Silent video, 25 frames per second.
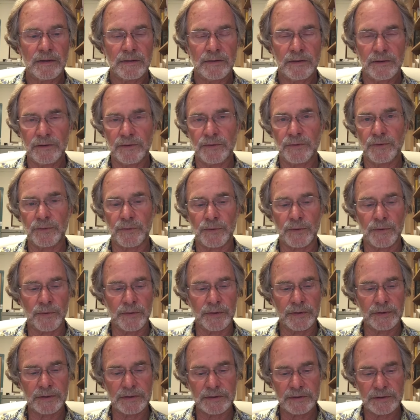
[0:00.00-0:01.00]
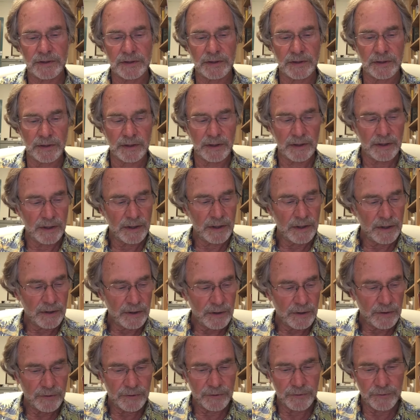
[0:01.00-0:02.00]
that you're going to see
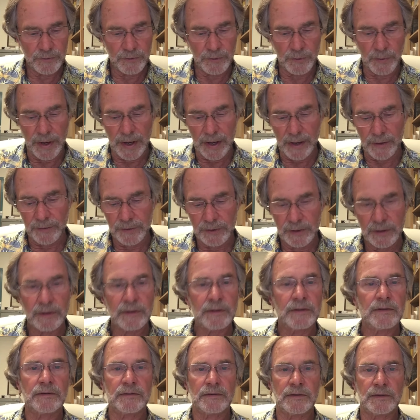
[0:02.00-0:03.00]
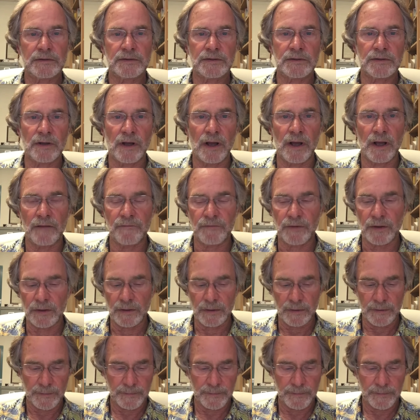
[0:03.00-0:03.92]
throughout this novel.